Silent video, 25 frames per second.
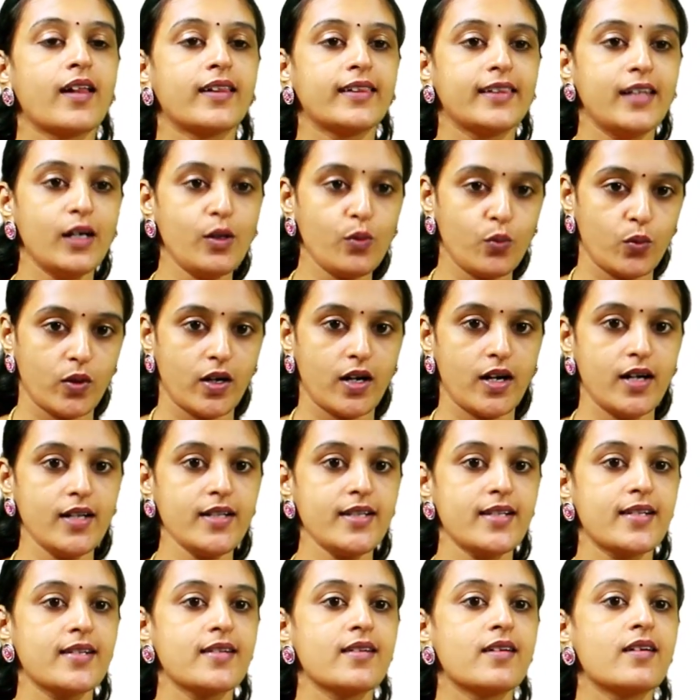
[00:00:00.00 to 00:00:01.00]
The
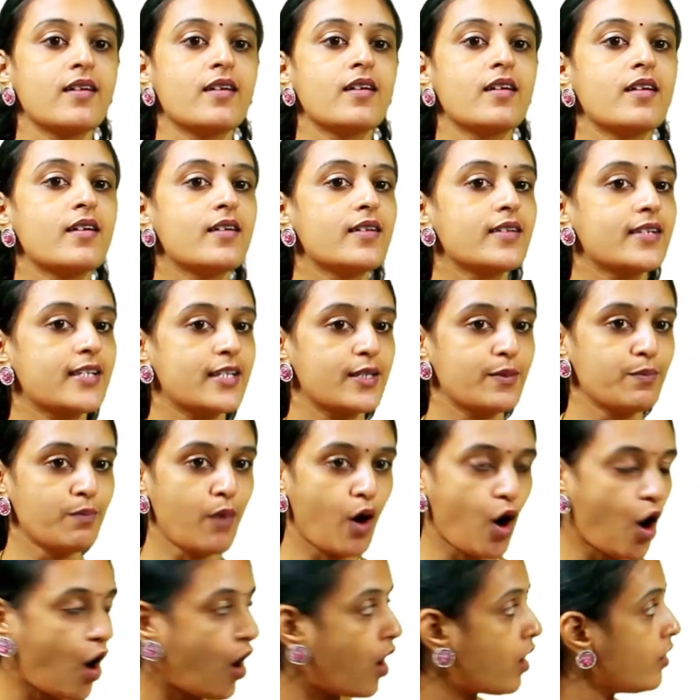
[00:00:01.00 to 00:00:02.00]
words
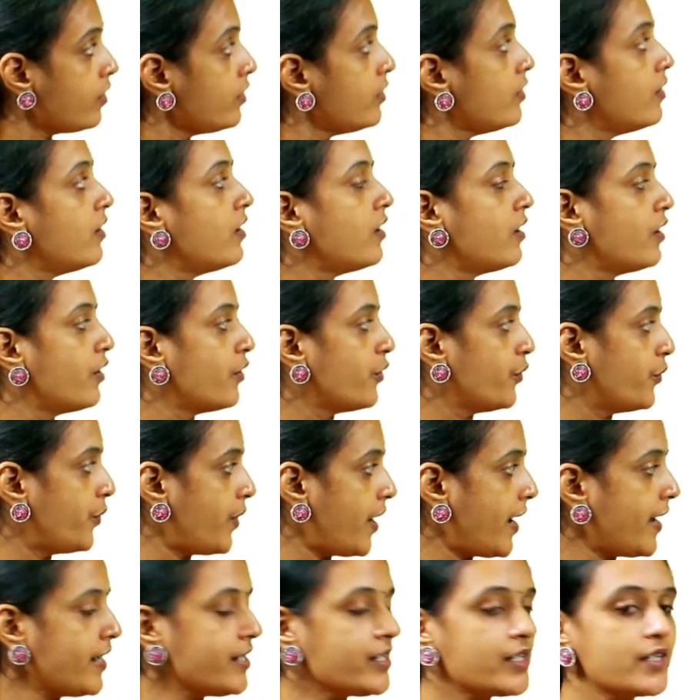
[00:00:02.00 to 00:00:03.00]
small,
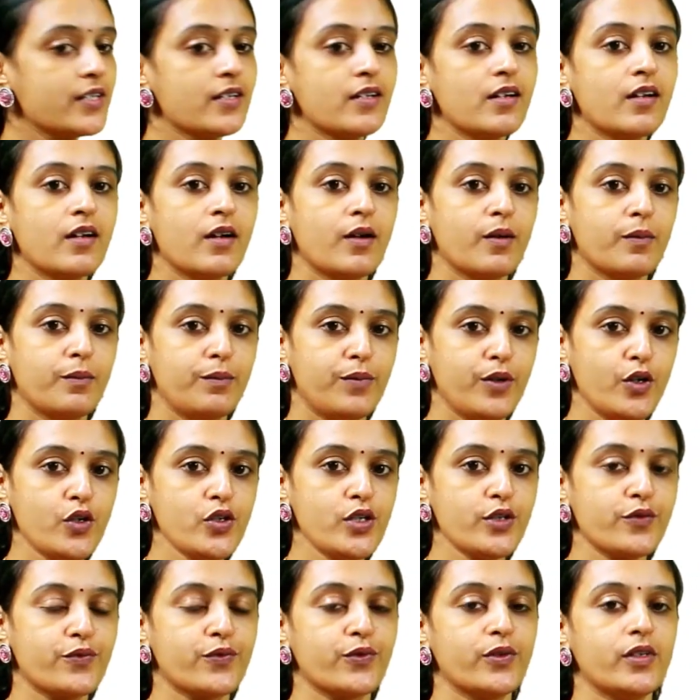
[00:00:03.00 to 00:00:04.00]
red,
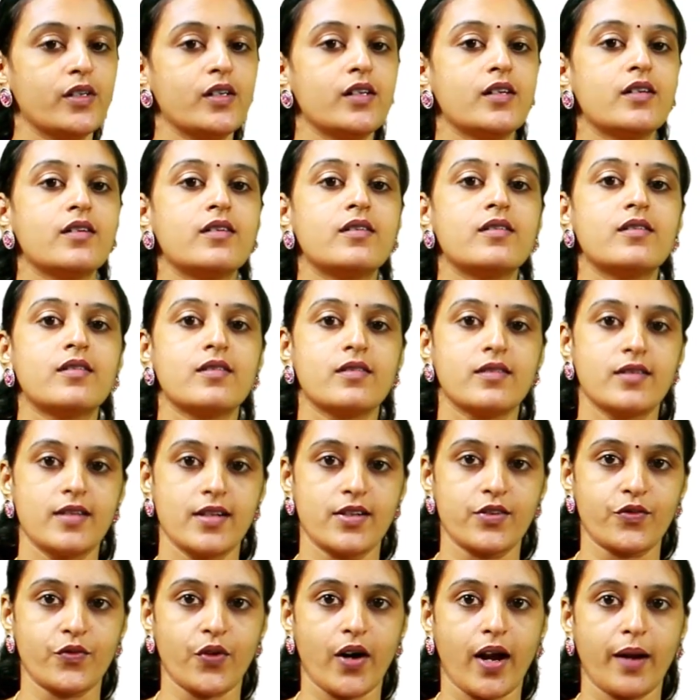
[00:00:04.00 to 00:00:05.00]
beautiful
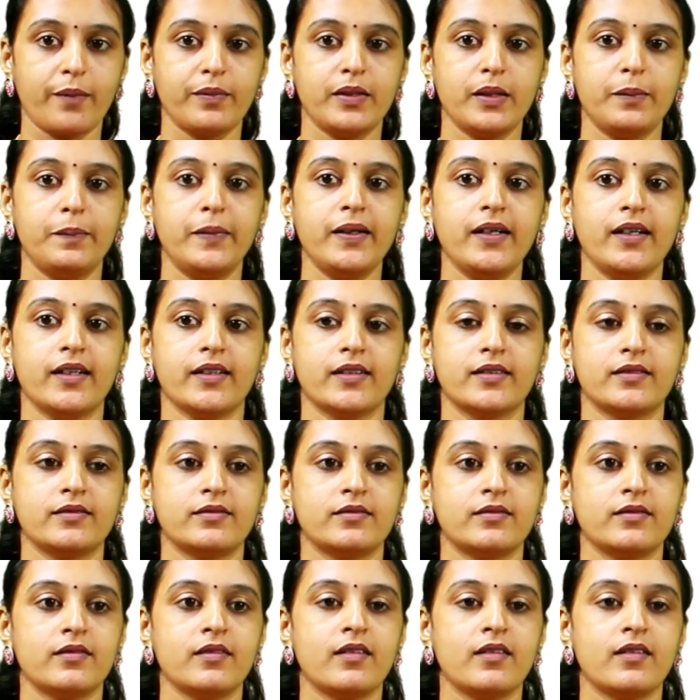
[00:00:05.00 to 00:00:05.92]
describe the bird.